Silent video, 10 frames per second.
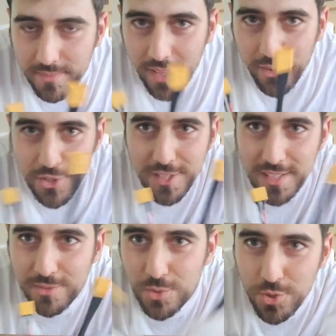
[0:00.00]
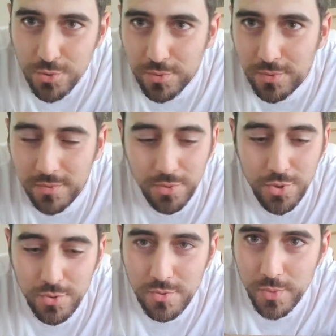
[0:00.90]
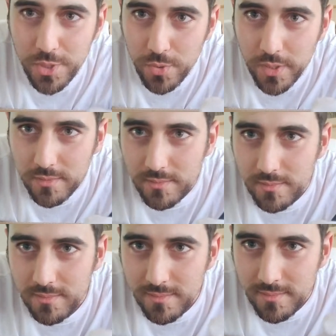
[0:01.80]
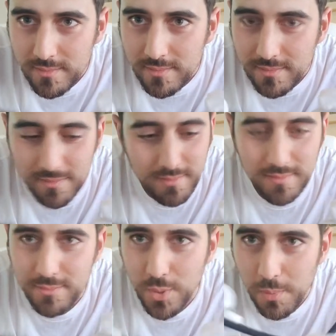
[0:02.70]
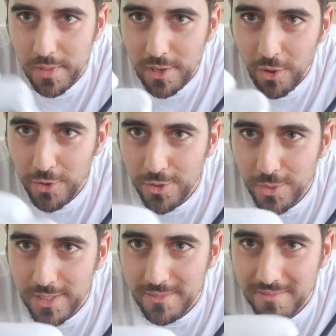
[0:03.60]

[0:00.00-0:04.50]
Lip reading: Now I just have to choose which one. Probably the longer one.